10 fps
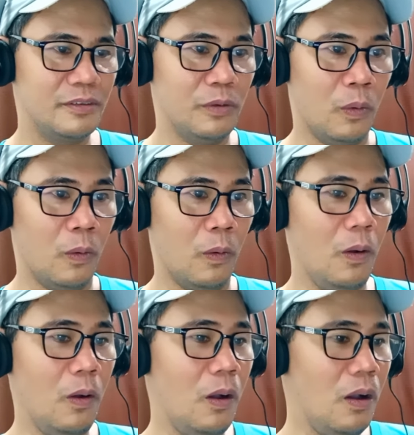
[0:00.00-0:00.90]

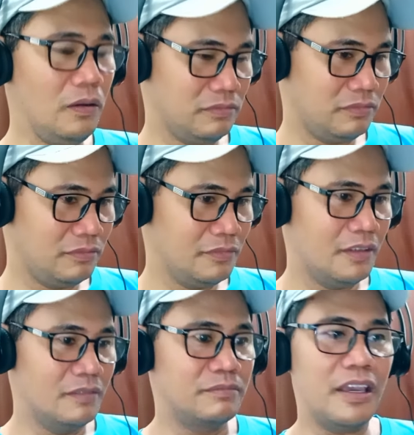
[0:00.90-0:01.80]
Oh,
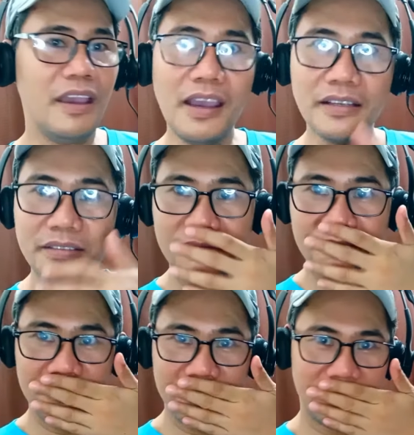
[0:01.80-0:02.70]
yes,
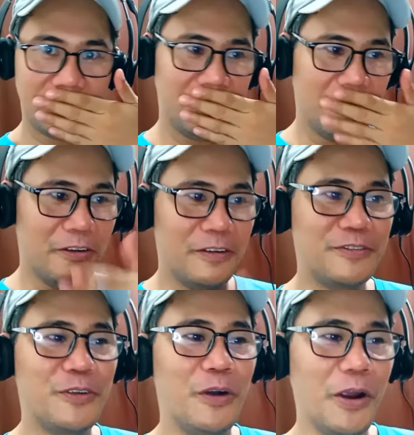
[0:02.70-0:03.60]
of
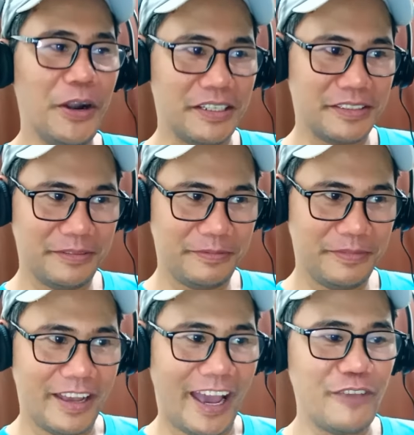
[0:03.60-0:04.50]
course.
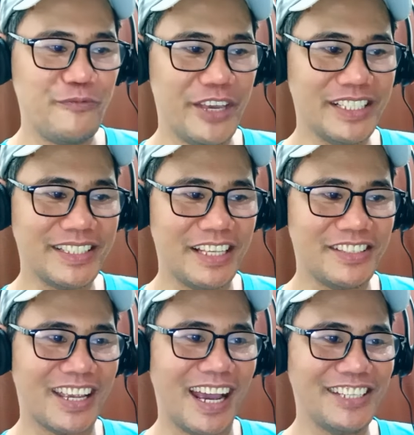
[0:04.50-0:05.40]
I miss this
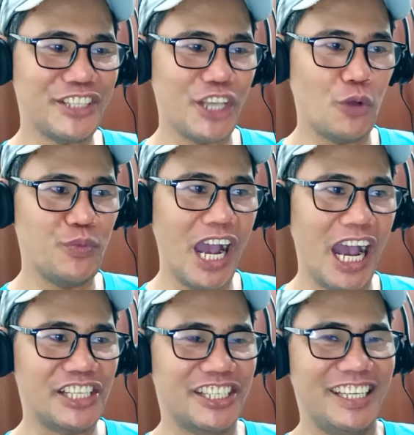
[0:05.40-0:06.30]
guy so
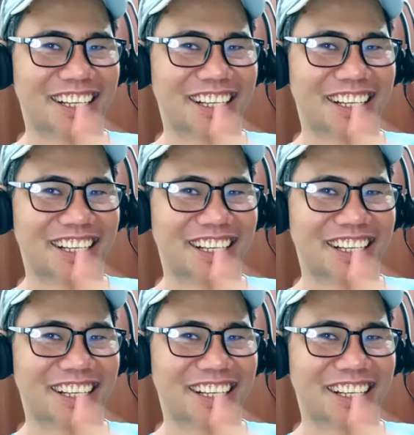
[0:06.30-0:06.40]
much.